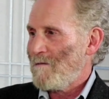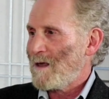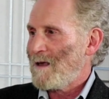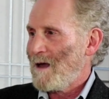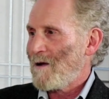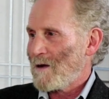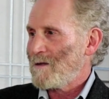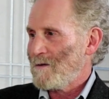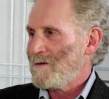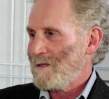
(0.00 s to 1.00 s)
of the
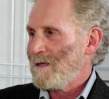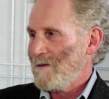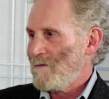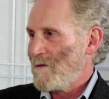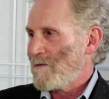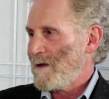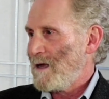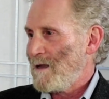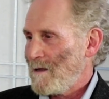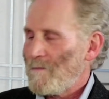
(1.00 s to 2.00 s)
characters that you
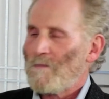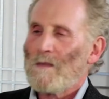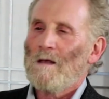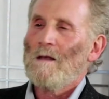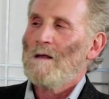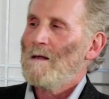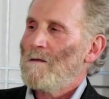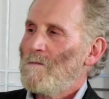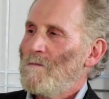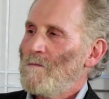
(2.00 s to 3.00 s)
created. So the importance
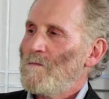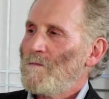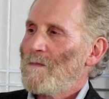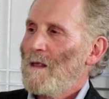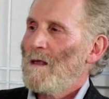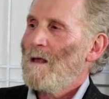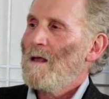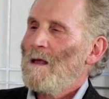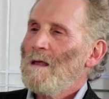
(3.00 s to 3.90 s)
of a good headshot.